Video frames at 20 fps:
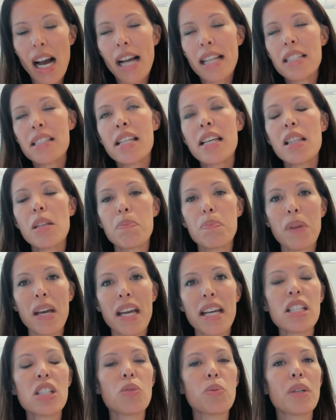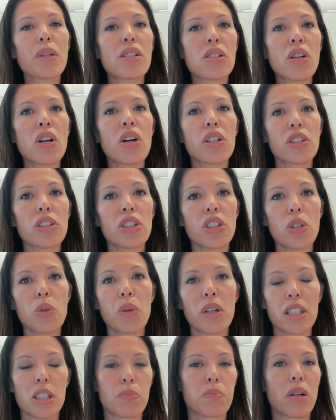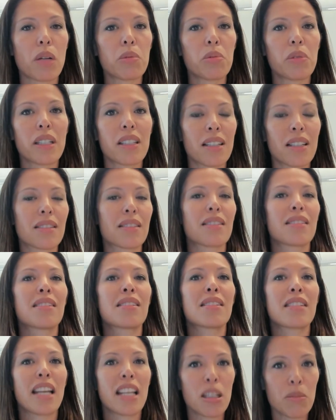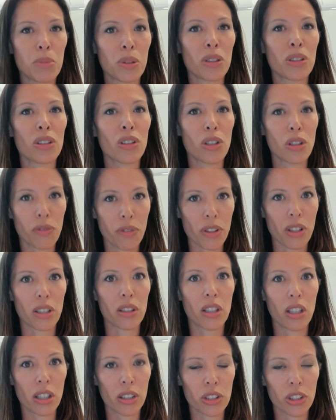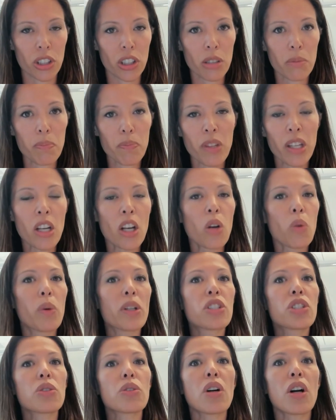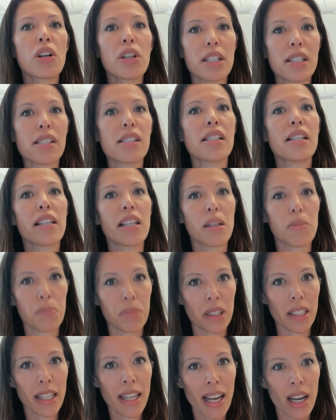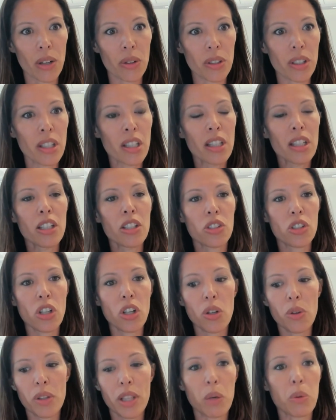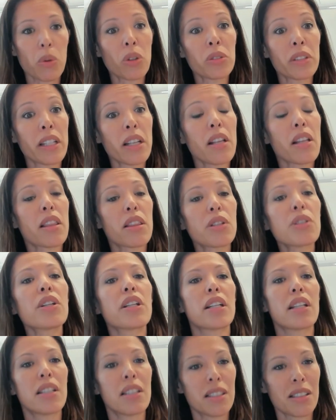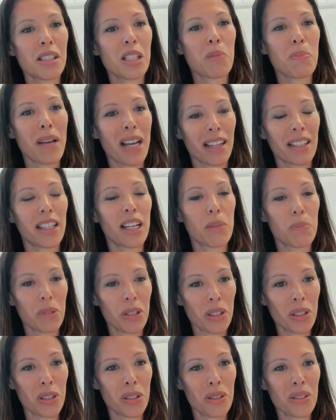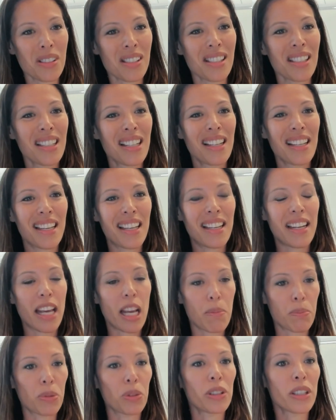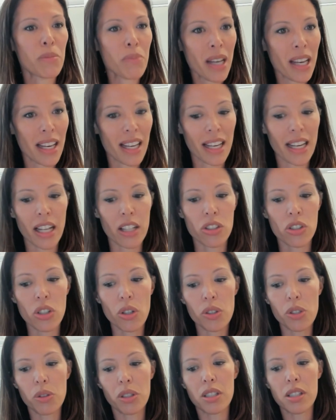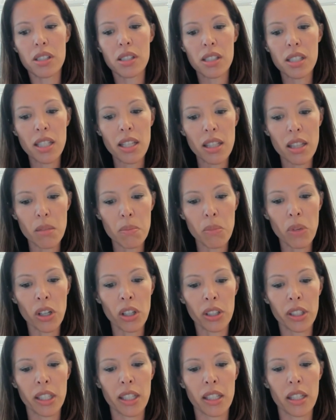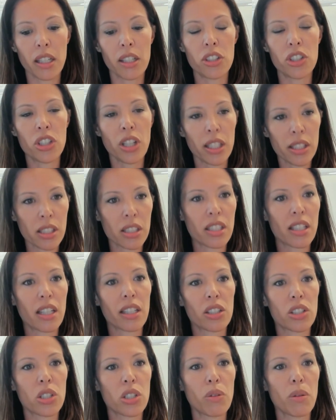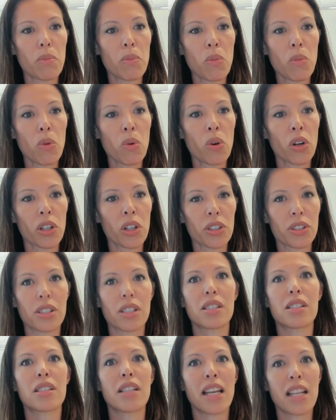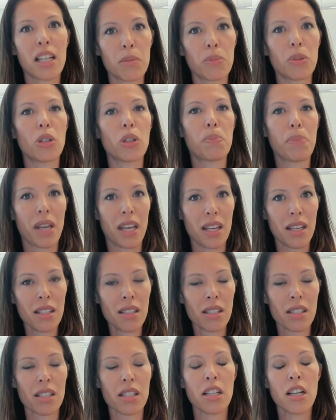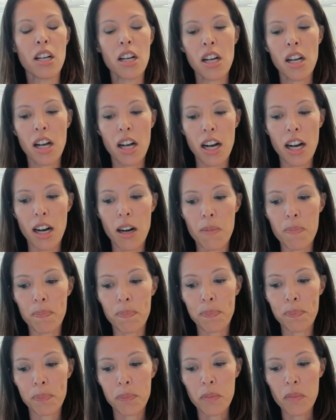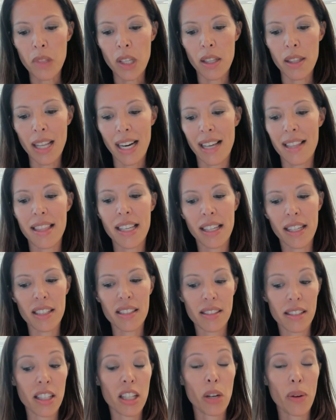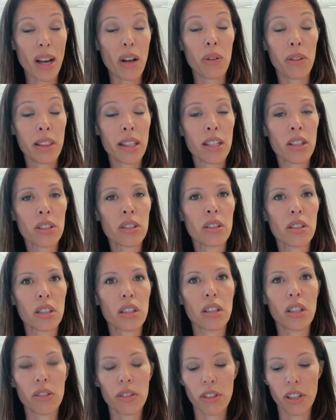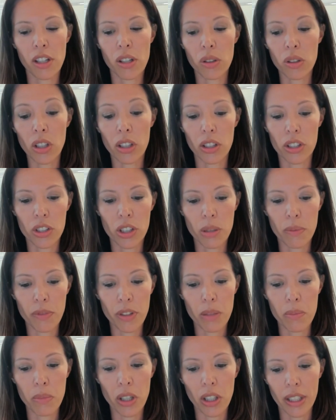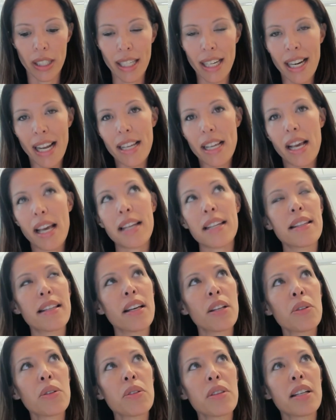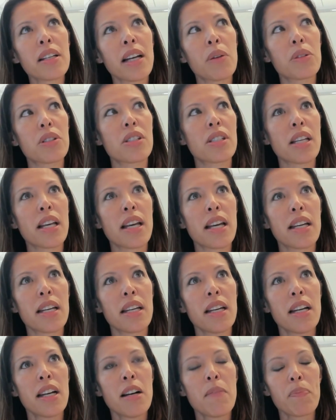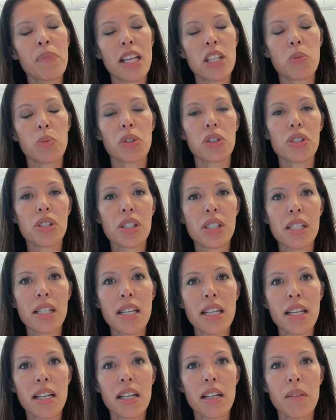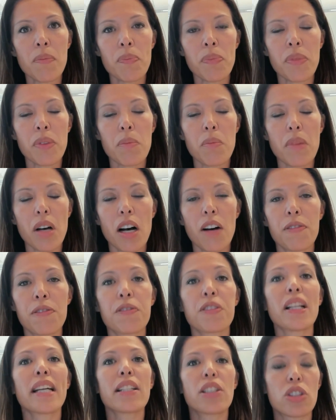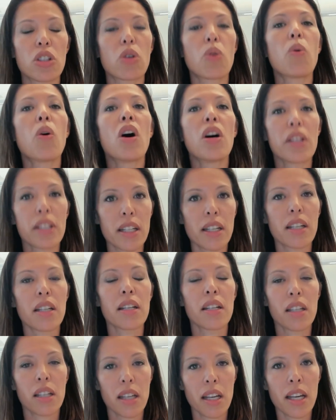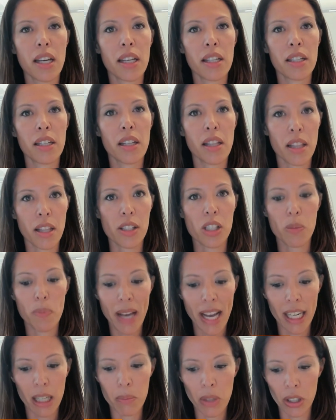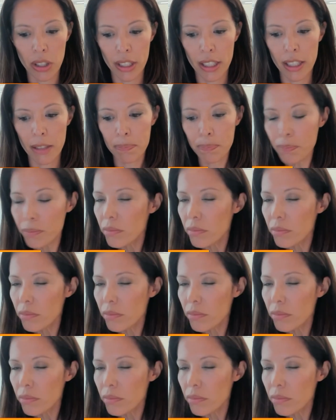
I'd say the pace we saw in Q1 is probably not sustainable over the long term, which you're already seeing play out so there were only 30 SPAC IPOs in April and May. And so you can see the market adjusting to a more sustainable pace. Um, that I think is you know healthier, you know longer term for the market. And I and the other thing I would say is we're seeing a flight to quality in the SPAC market.